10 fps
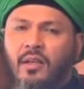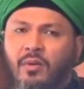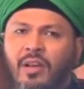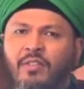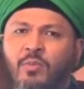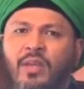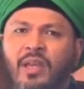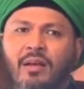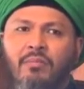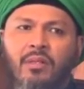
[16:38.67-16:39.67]
We have to be
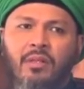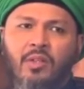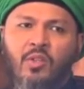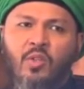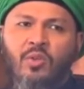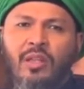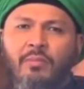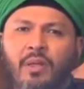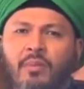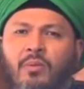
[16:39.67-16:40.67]
humble so that
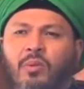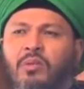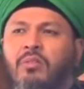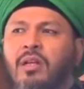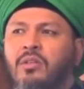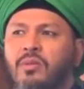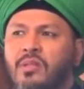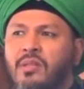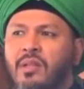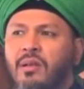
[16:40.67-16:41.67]
people will run to
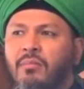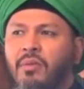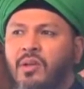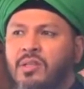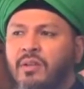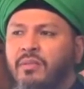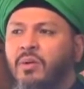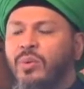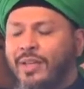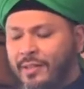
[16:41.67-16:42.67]
Islam because of our
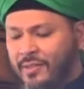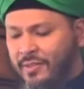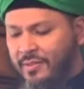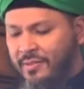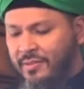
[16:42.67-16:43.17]
weakness.